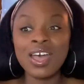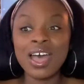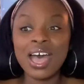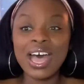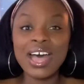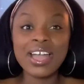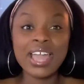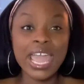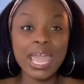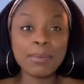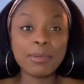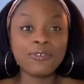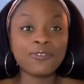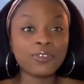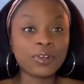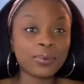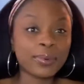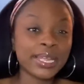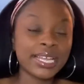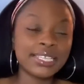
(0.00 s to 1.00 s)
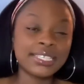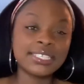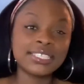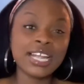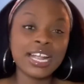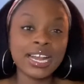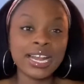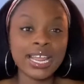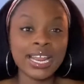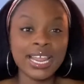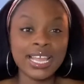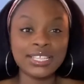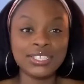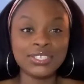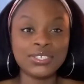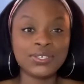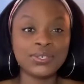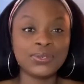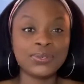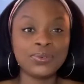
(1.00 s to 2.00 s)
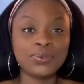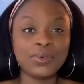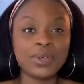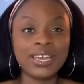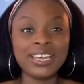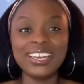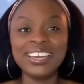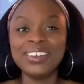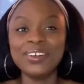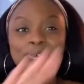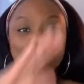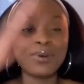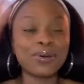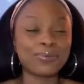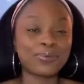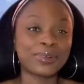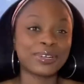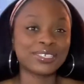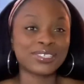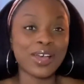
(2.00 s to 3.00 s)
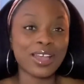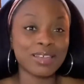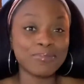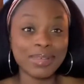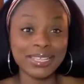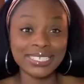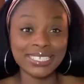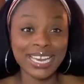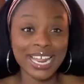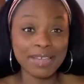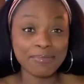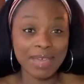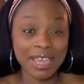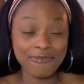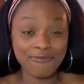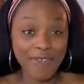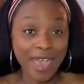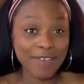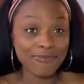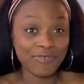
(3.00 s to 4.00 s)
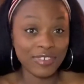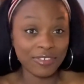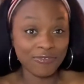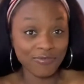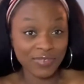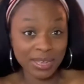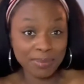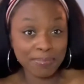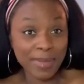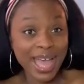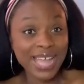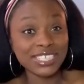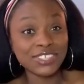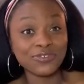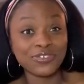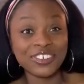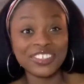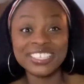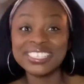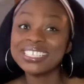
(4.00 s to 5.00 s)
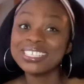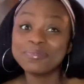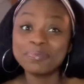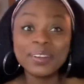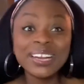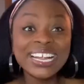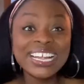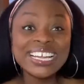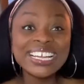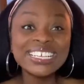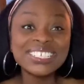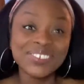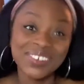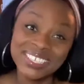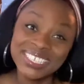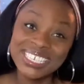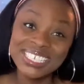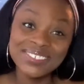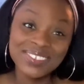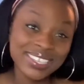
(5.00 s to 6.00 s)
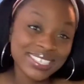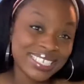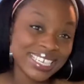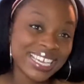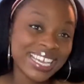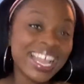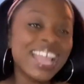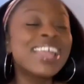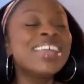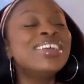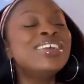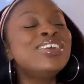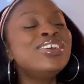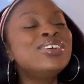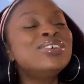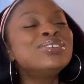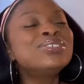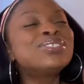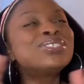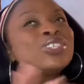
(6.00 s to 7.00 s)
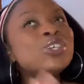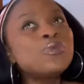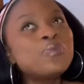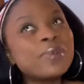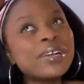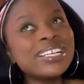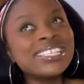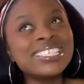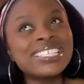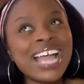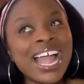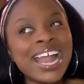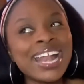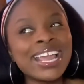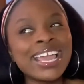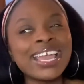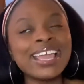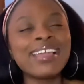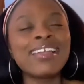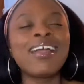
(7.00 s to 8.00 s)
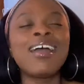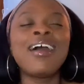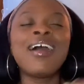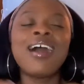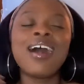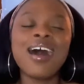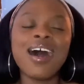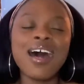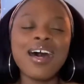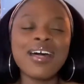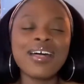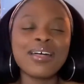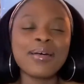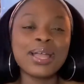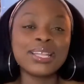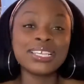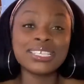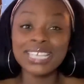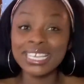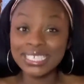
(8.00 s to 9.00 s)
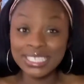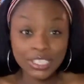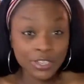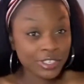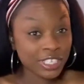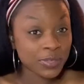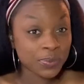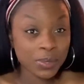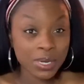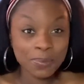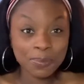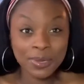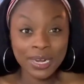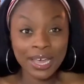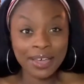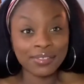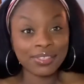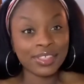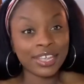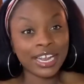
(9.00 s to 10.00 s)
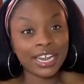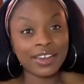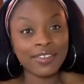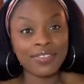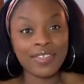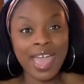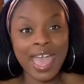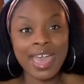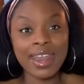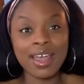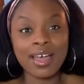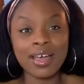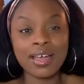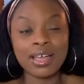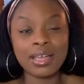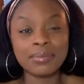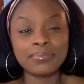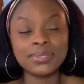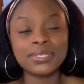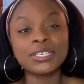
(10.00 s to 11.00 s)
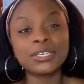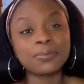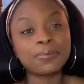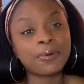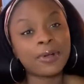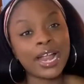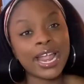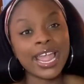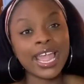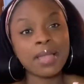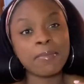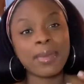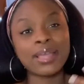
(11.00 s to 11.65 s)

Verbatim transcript: Okay, before we get started into what we're talking about today, my FabFitFun box for the spring twenty twenty. Super exciting. Uh, just, I still just want to put out there that I'm um, still praying my